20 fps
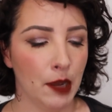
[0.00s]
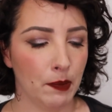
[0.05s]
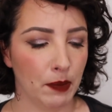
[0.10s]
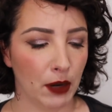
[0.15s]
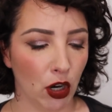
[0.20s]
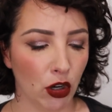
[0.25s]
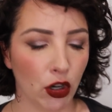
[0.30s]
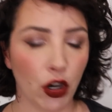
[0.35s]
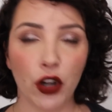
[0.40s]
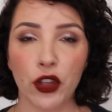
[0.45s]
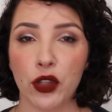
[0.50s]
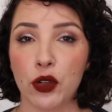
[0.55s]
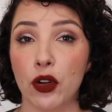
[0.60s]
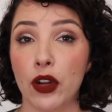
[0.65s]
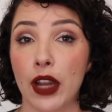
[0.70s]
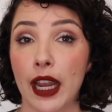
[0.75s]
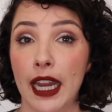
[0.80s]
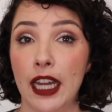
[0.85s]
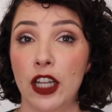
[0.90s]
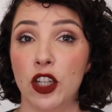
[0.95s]
But I'll go
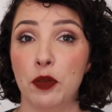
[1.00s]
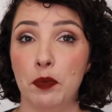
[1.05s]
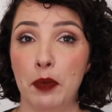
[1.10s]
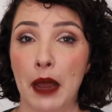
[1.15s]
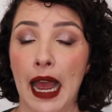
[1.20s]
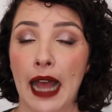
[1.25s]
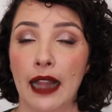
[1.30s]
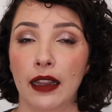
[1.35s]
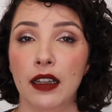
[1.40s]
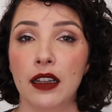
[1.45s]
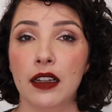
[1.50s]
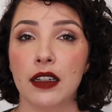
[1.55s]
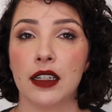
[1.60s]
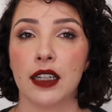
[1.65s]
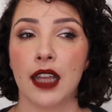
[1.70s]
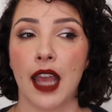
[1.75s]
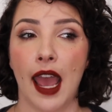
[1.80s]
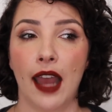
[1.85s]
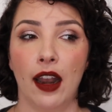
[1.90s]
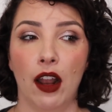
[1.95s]
through each
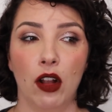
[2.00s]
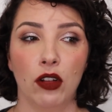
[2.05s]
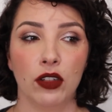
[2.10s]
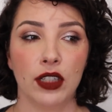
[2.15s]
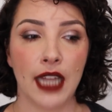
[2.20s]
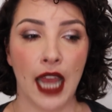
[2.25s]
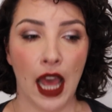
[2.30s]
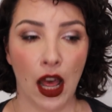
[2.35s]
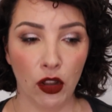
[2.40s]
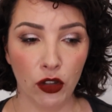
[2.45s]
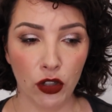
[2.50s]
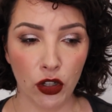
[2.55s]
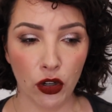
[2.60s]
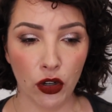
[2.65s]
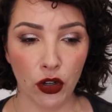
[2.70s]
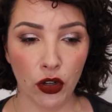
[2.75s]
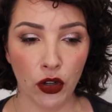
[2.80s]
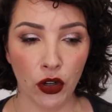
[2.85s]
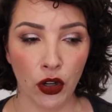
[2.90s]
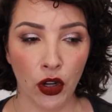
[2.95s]
palette and I'll tell
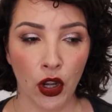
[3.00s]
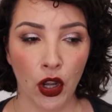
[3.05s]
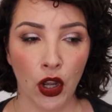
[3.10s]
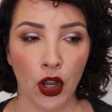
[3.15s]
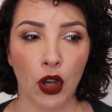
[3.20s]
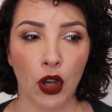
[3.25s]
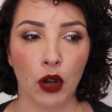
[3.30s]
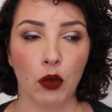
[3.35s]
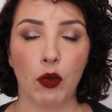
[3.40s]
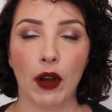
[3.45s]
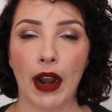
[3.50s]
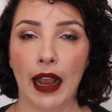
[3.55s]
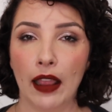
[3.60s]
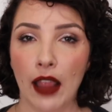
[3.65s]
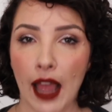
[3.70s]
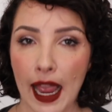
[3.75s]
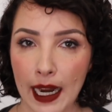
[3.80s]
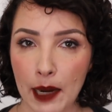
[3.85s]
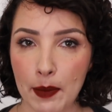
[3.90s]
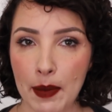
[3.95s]
you what I
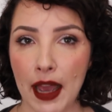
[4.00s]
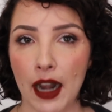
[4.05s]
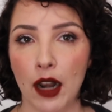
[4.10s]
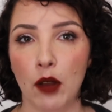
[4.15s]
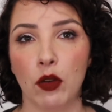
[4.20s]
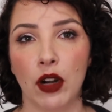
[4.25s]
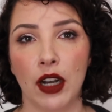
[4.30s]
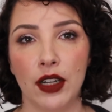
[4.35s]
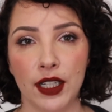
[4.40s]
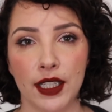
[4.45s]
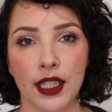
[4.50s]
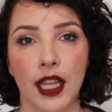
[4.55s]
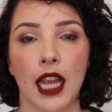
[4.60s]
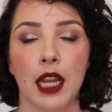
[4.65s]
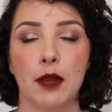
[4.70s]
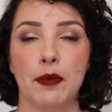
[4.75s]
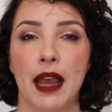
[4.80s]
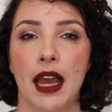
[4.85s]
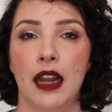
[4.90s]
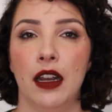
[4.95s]
like about it, what I dislike
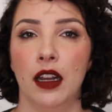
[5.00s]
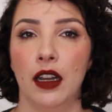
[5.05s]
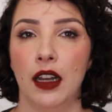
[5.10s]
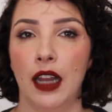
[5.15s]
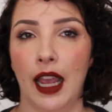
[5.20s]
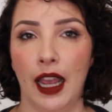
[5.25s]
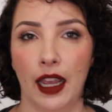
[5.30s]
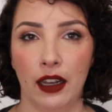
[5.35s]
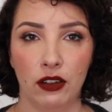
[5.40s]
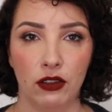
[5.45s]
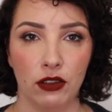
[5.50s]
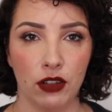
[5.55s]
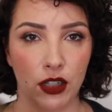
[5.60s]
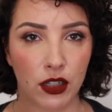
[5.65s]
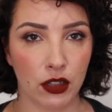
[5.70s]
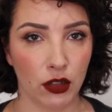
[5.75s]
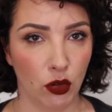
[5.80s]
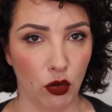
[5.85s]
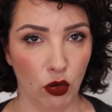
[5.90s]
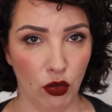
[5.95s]
about it,
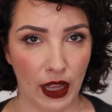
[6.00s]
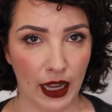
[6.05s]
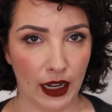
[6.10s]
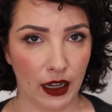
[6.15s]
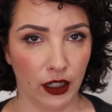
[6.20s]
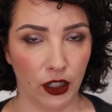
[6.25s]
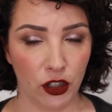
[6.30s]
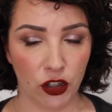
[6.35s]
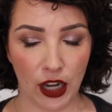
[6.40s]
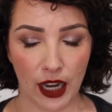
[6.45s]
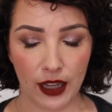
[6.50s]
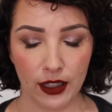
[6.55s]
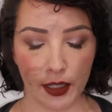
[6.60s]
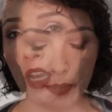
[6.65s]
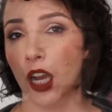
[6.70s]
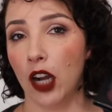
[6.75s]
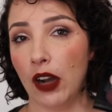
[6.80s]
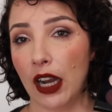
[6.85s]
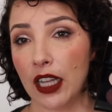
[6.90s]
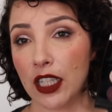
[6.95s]
and all that kind of jazz.
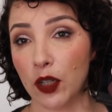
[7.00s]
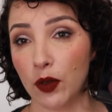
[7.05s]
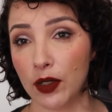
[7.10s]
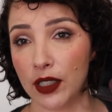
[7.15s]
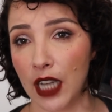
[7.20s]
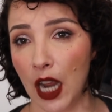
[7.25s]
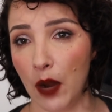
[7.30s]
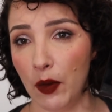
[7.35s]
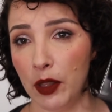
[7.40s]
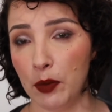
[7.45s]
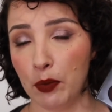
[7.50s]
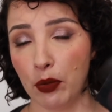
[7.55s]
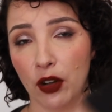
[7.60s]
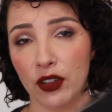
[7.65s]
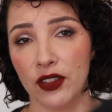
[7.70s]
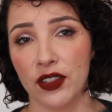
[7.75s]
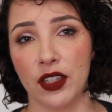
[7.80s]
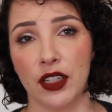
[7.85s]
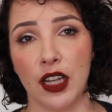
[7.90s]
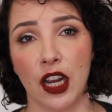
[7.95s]
All right, so we'll start with the
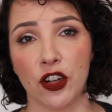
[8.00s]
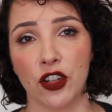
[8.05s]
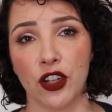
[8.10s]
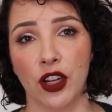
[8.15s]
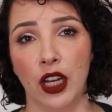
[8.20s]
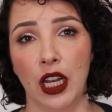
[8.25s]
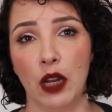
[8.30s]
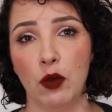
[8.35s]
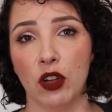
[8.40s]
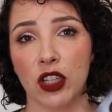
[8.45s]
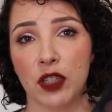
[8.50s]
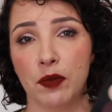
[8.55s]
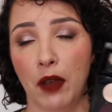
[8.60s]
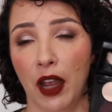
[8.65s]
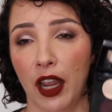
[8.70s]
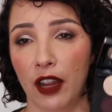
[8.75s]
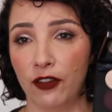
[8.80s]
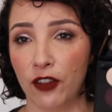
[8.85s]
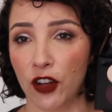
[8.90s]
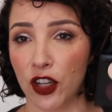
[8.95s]
Bronze Seduction. It was
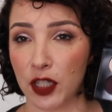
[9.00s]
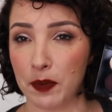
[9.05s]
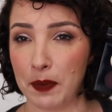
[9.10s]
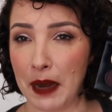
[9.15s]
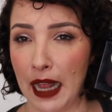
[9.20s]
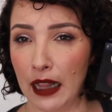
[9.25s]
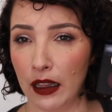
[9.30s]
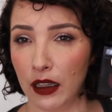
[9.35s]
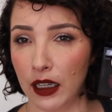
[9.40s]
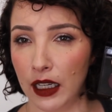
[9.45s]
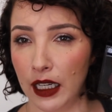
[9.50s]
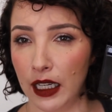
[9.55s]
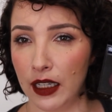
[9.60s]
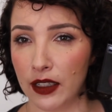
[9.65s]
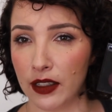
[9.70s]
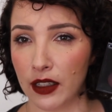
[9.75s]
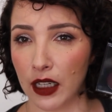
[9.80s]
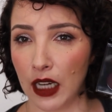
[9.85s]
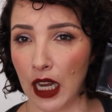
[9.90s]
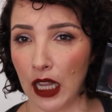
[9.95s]
my first palette. It
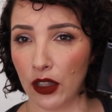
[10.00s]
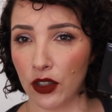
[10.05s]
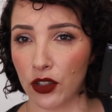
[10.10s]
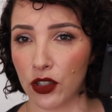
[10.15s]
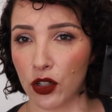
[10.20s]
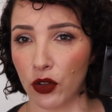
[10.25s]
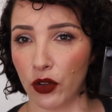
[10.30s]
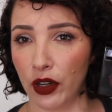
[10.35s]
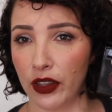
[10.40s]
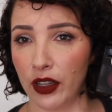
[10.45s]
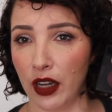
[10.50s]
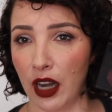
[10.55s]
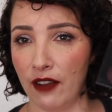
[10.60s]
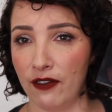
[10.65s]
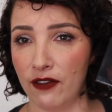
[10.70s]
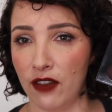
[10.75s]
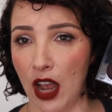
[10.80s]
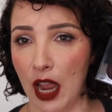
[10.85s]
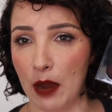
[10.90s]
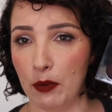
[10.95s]
is the color story that I
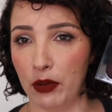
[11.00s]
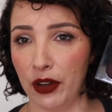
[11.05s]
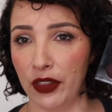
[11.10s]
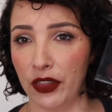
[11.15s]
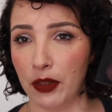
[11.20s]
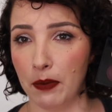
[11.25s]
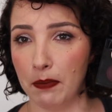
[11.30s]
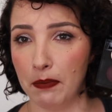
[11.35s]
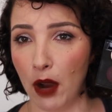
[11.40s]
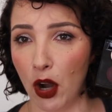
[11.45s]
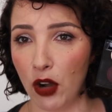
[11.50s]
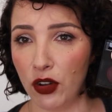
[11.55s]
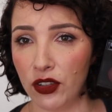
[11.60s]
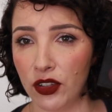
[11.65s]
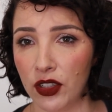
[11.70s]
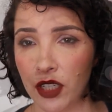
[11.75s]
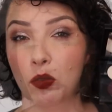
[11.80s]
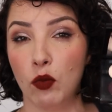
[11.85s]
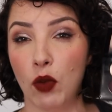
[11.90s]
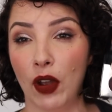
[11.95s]
vibe with the
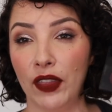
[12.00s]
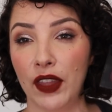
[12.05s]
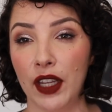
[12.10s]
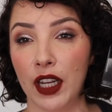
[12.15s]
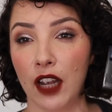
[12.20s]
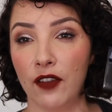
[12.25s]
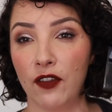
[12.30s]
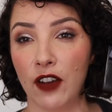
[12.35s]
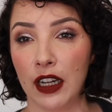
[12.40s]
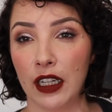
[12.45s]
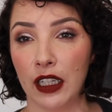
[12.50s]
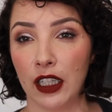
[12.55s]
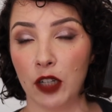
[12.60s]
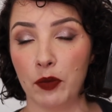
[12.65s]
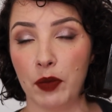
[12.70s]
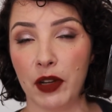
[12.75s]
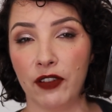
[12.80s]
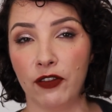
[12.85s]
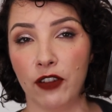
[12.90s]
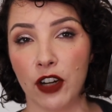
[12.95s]
most. One thing I find a little
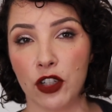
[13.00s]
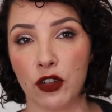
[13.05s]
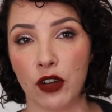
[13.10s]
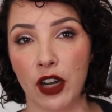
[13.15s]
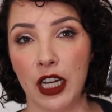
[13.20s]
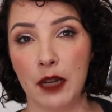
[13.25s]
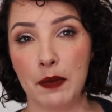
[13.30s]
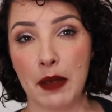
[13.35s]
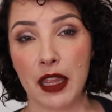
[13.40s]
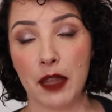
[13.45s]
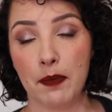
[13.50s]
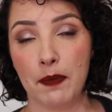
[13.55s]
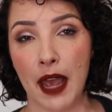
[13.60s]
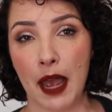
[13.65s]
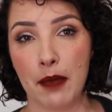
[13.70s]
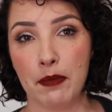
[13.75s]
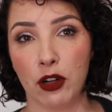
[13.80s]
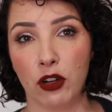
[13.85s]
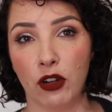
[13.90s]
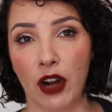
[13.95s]
bit frustrating about the
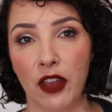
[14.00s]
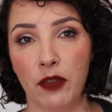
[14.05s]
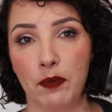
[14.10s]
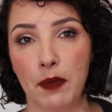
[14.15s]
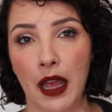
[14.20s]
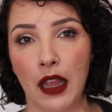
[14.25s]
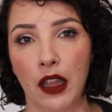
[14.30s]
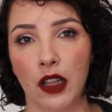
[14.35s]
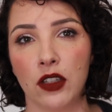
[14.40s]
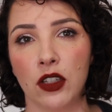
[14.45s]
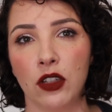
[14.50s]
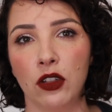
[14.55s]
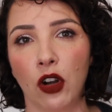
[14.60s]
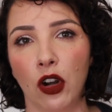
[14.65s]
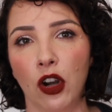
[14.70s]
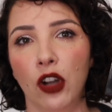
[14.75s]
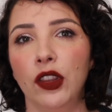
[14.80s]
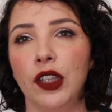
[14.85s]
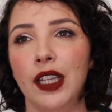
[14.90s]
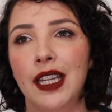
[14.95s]
Pat McGrath palettes,
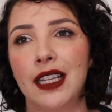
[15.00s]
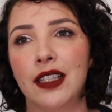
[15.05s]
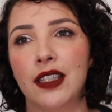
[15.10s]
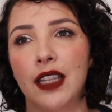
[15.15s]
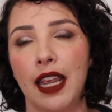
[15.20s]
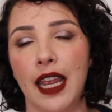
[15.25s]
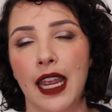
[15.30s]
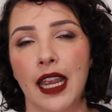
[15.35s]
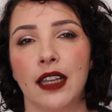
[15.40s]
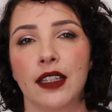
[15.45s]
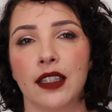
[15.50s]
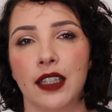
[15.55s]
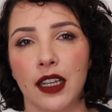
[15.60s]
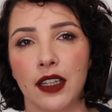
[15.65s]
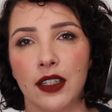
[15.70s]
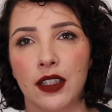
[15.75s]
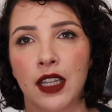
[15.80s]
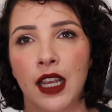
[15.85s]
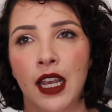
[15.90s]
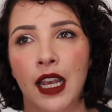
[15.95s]
not only is there
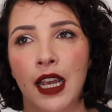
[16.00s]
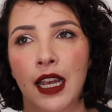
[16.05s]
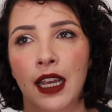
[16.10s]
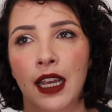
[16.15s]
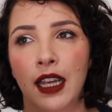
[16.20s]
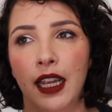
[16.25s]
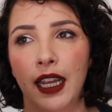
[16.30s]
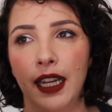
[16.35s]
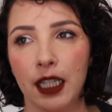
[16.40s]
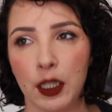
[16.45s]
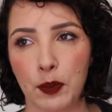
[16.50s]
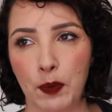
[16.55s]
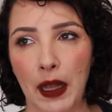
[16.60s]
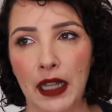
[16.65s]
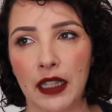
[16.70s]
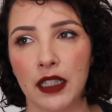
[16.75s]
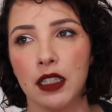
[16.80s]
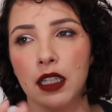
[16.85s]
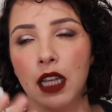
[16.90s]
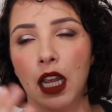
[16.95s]
excess
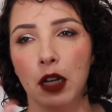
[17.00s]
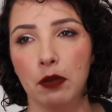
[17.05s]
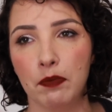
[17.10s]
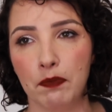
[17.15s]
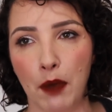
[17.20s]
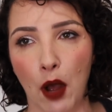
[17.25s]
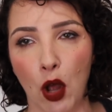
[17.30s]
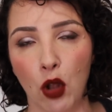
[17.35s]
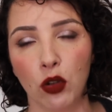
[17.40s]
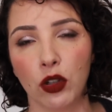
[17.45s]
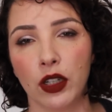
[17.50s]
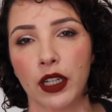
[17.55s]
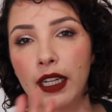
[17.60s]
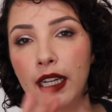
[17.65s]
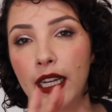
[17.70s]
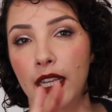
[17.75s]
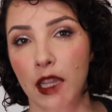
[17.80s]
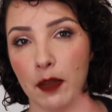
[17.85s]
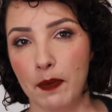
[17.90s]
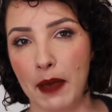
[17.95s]
expense and bulk
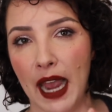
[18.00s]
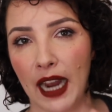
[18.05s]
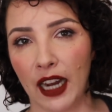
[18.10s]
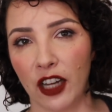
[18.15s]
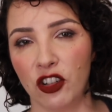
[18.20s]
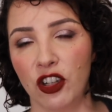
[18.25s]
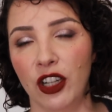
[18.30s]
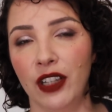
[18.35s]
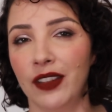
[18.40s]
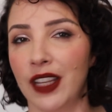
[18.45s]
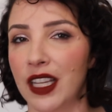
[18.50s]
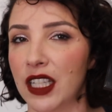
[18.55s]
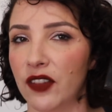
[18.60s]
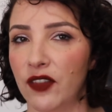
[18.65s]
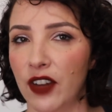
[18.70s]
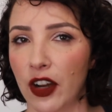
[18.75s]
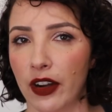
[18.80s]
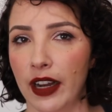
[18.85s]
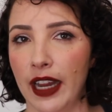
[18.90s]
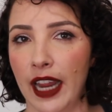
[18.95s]
in the packaging, these are
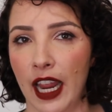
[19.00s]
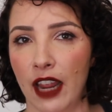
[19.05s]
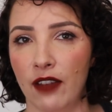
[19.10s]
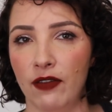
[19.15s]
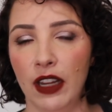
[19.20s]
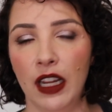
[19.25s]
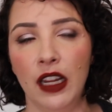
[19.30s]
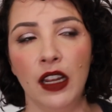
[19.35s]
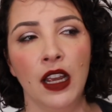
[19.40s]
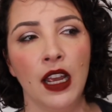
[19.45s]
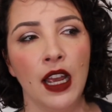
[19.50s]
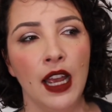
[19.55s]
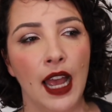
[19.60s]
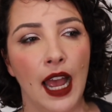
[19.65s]
very heavy.